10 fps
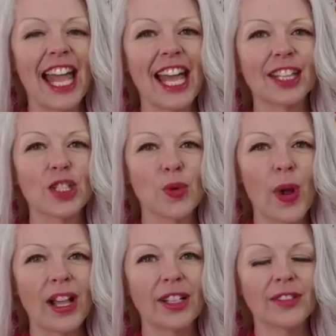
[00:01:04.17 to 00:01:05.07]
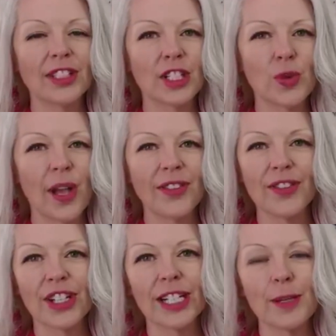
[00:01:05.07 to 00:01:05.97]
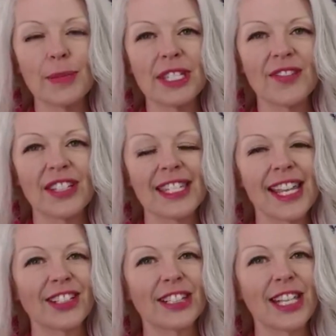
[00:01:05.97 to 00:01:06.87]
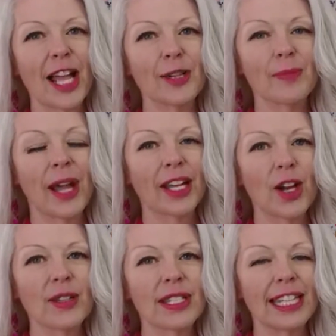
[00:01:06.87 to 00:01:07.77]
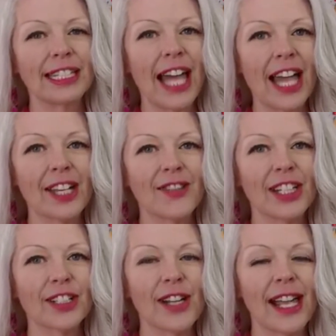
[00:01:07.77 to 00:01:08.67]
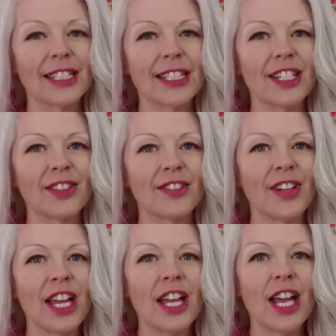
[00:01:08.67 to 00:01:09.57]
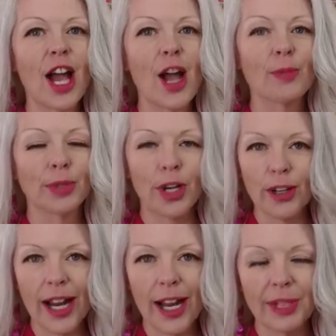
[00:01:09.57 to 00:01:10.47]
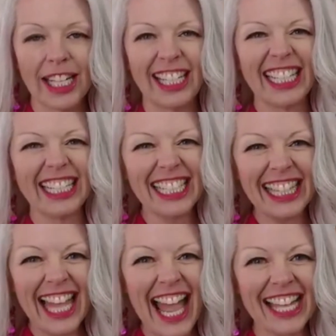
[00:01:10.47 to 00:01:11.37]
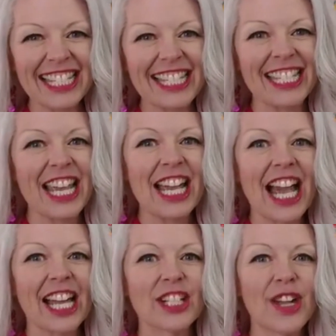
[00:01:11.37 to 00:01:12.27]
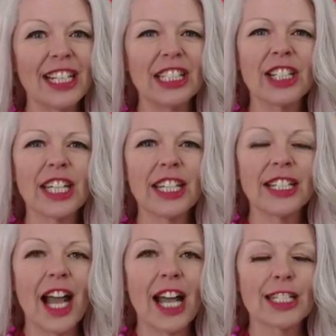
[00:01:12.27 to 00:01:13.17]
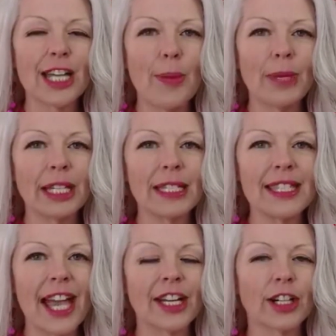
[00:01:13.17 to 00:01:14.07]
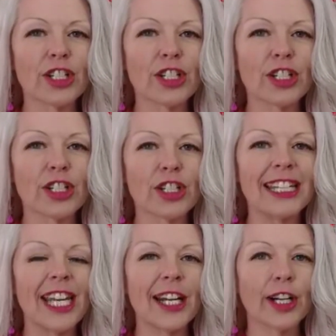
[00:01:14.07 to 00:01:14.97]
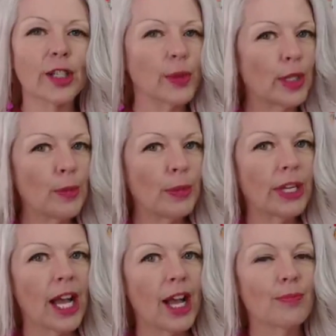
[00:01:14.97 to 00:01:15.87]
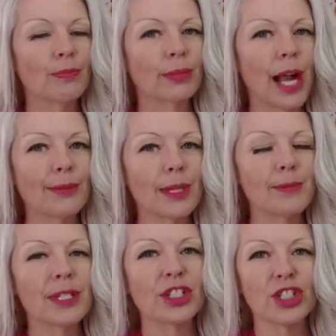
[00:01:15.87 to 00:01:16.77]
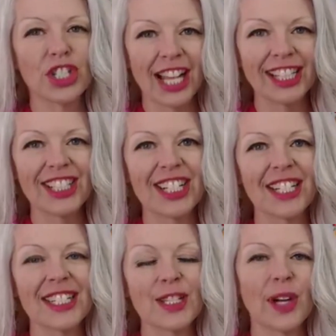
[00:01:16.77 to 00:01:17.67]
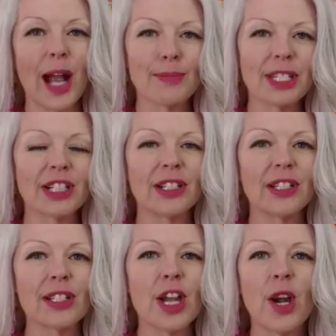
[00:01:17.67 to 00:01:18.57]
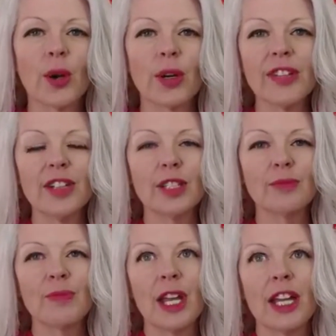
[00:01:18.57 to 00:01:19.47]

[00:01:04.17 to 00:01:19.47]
at 12 to 12:30 Pacific Standard Time, I host a live interactive program, kind of like a class. I try to look at hot topics that are trending in our group, problems or challenges or obstacles, or even